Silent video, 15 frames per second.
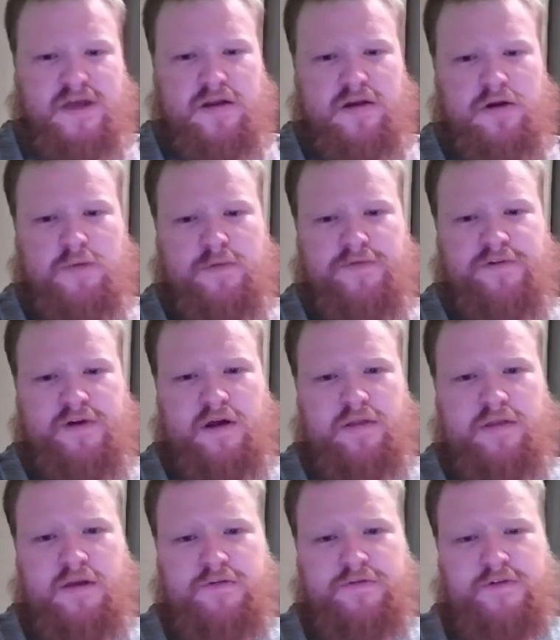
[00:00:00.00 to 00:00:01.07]
an open file on
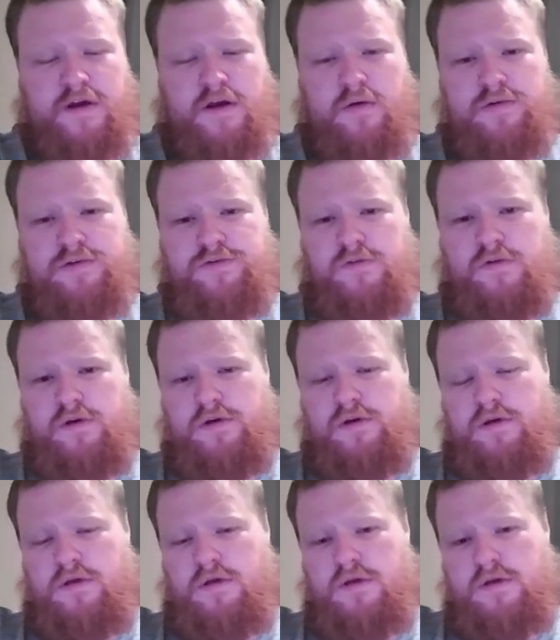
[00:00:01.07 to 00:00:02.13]
the f file with his rook.
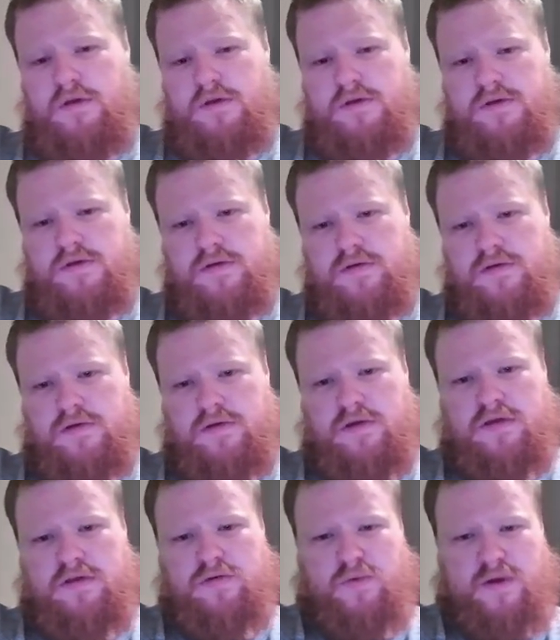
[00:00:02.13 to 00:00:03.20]

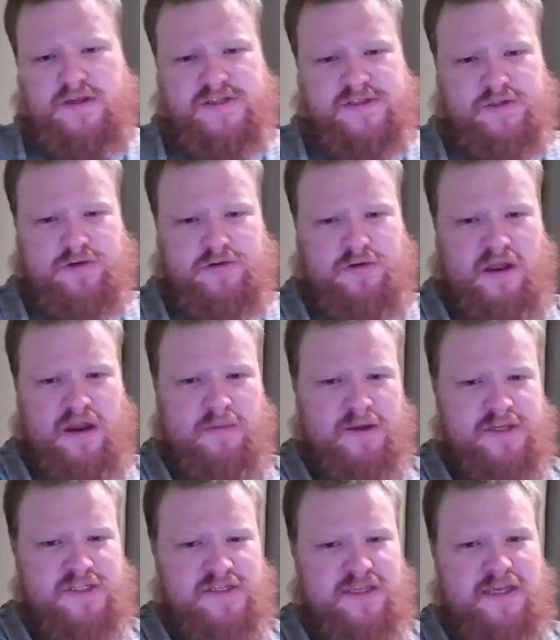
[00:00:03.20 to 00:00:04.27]
Either way doesn't look great. I might
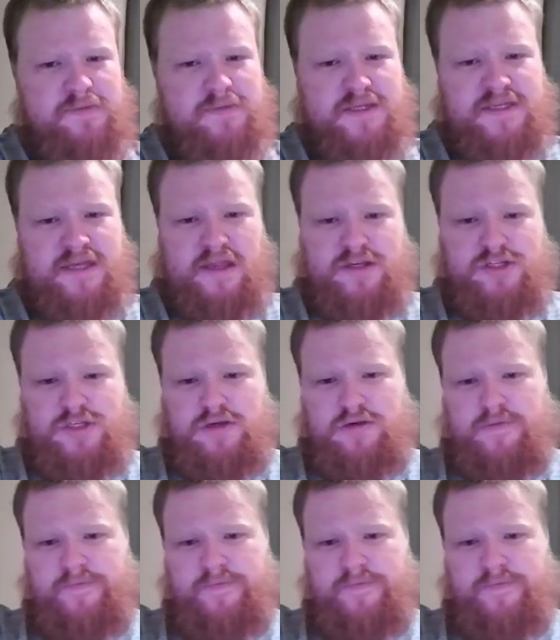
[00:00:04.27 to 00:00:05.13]
just keep the tension